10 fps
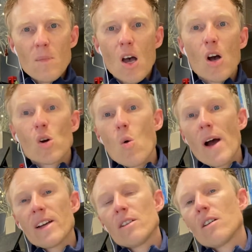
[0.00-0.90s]

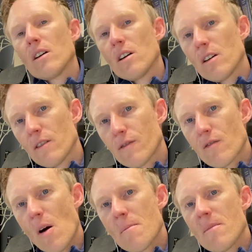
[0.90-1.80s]
acquired
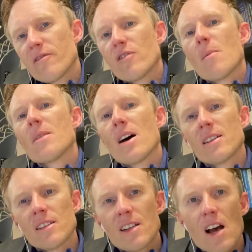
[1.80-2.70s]
from
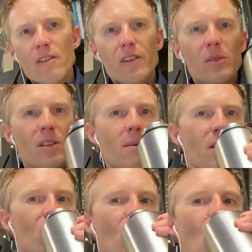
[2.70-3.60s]
that dark field image.